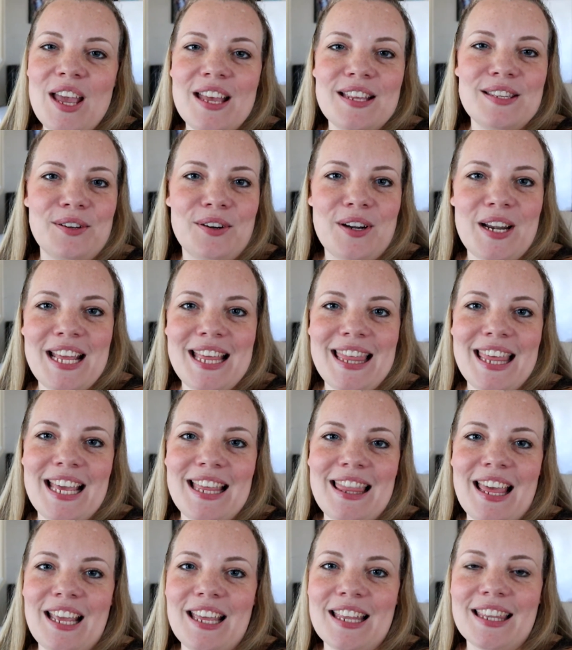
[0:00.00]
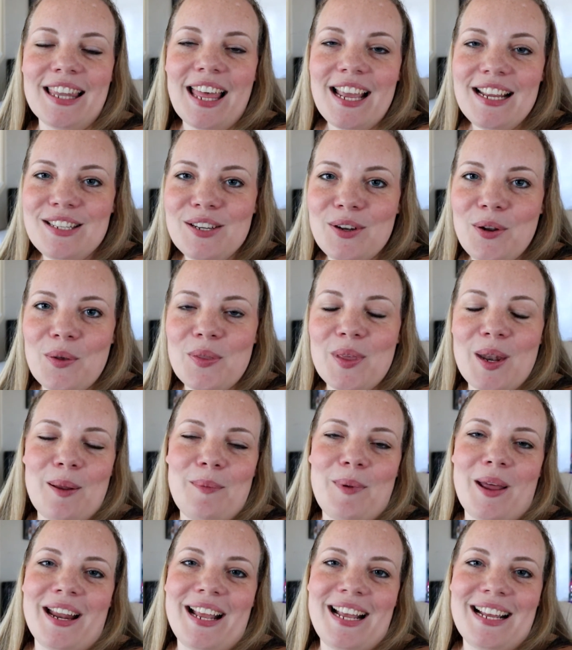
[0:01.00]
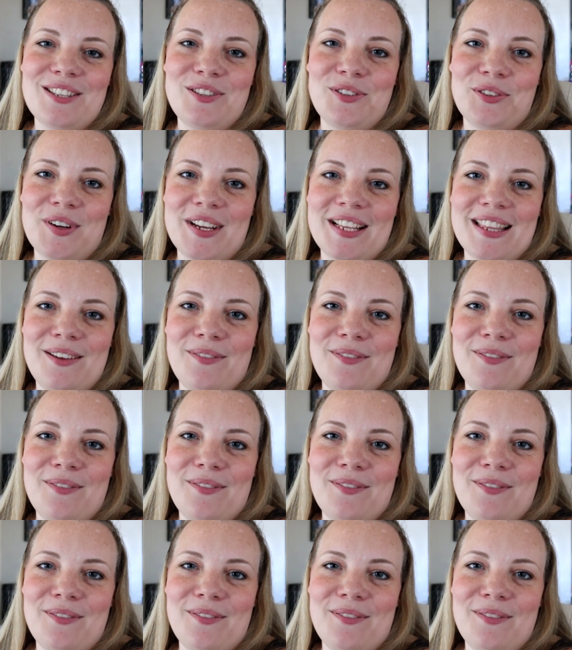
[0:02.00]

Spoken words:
Is there anything that you'd like to know that I'm not answering?